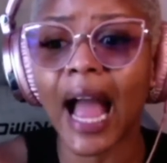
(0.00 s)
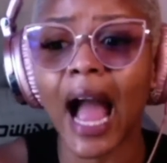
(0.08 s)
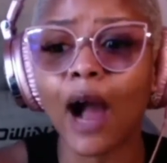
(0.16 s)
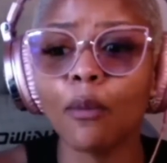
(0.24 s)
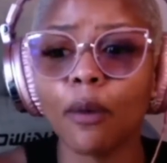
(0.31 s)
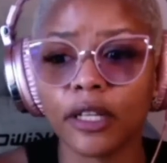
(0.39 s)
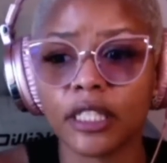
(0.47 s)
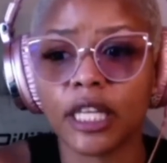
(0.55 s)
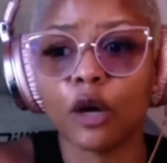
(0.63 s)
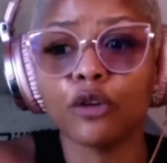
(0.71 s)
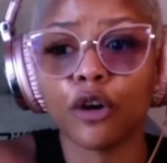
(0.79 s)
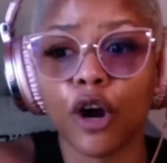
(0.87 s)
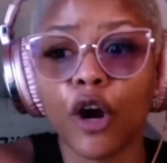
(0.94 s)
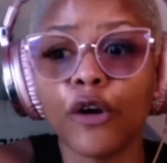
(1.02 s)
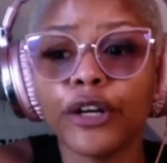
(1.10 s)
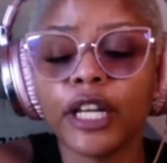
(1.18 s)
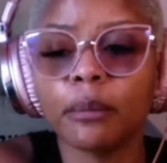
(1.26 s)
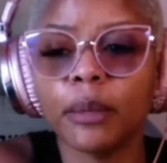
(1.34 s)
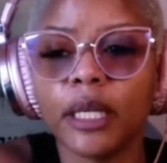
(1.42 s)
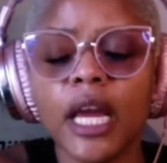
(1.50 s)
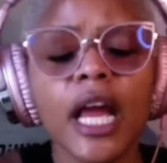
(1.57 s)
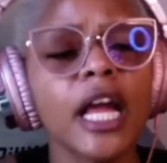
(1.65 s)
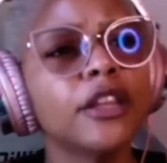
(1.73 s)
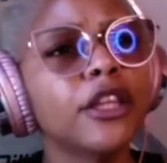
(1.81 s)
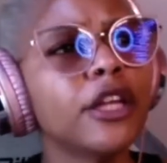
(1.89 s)
"Ow, Martell, you're hurting me,"
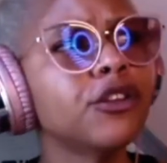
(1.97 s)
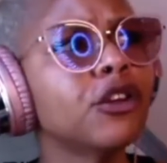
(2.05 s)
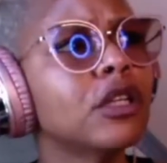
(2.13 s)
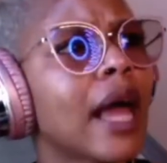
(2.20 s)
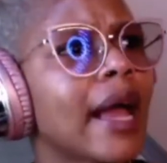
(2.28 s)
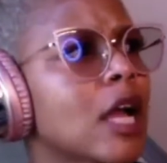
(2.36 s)
then you're like,